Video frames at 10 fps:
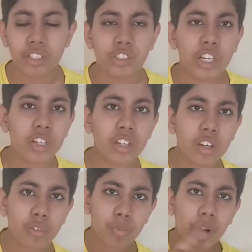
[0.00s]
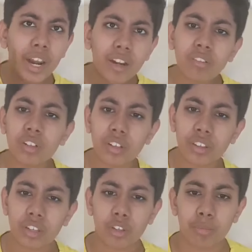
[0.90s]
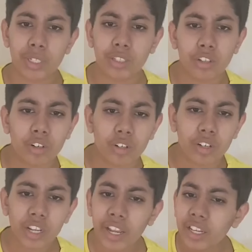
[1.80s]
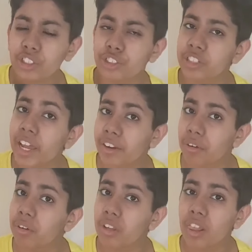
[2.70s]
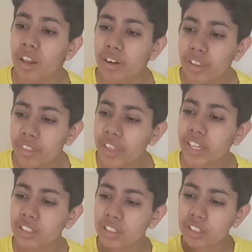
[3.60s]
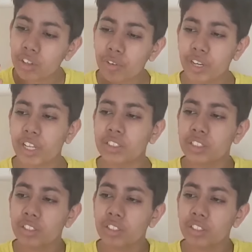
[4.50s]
each angle around the human or a shadow, that creates